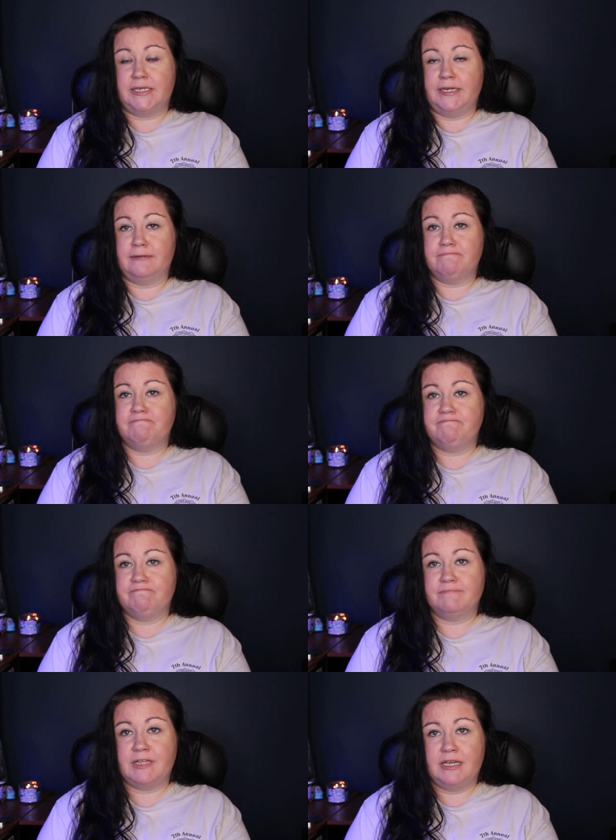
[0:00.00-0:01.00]
yeah,
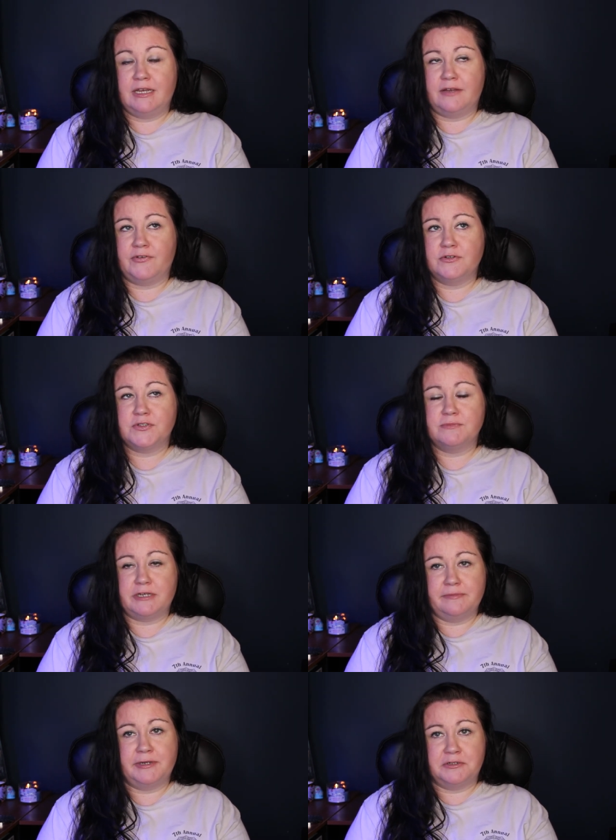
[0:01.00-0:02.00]
I've heard some
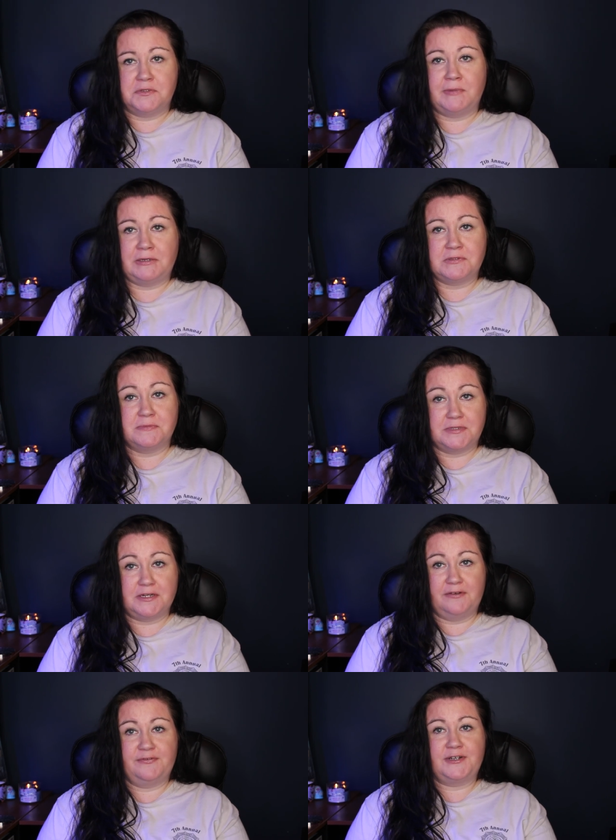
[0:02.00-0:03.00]
nightmares about some
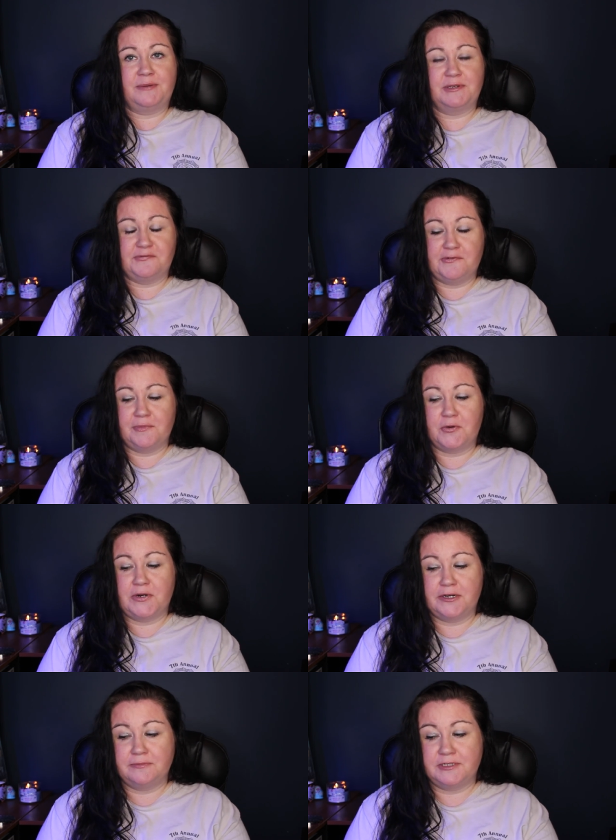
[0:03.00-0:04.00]
stuff coming from
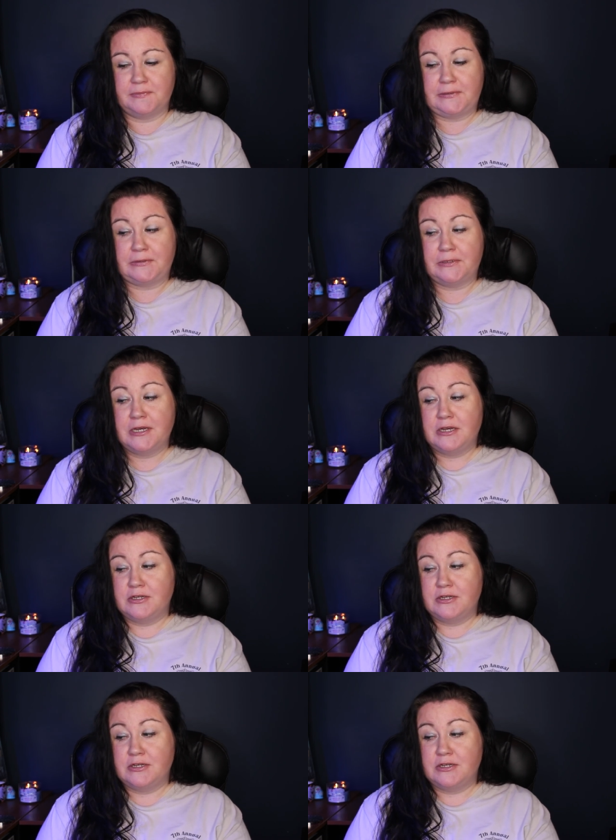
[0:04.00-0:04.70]
Aquarium Depot.